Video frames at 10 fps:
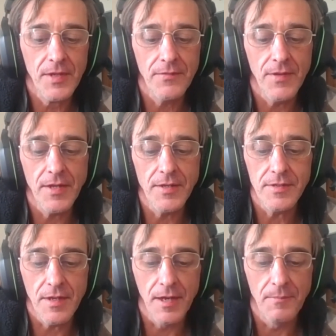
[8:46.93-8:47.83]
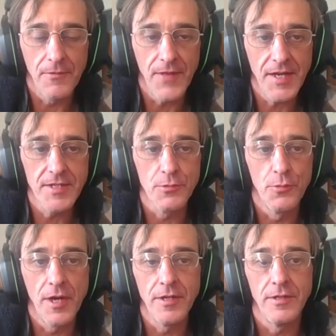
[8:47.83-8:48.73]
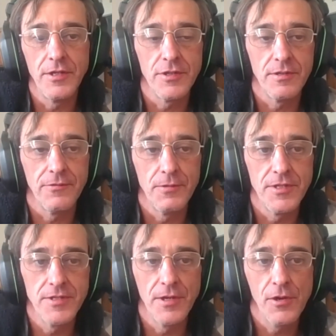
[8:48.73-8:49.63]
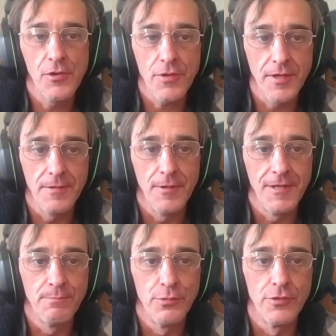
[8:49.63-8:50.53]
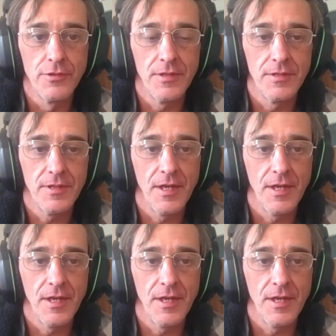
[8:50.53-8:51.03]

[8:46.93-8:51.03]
that that is one initiative which is incredibly important,